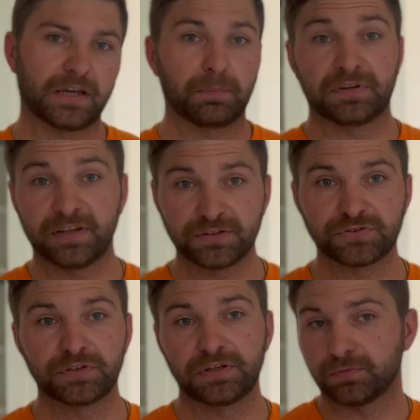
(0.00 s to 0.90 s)
it could
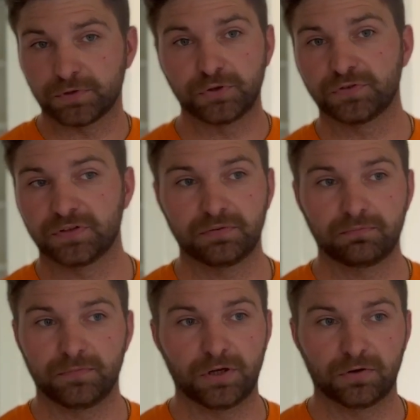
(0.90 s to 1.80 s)
potentially reduce
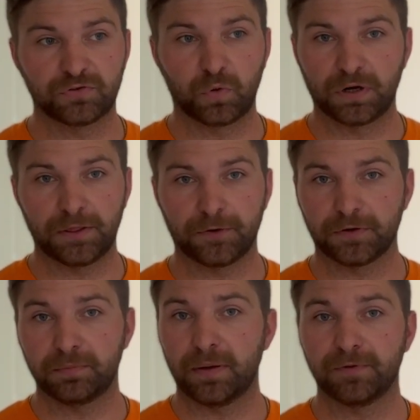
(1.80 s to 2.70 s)
it, 20,
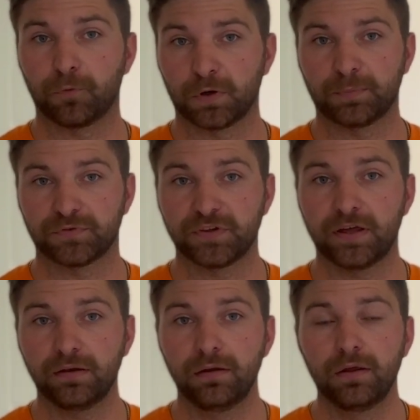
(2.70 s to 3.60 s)
30, maybe 40%